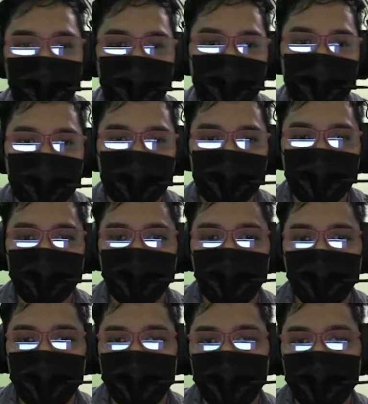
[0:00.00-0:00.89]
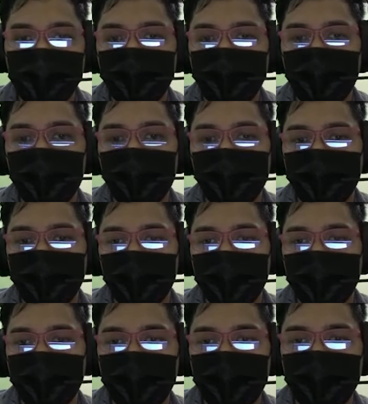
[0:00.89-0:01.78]
So it's very simple, very
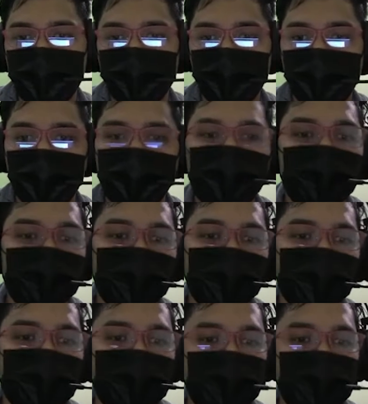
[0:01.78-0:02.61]
easy to follow.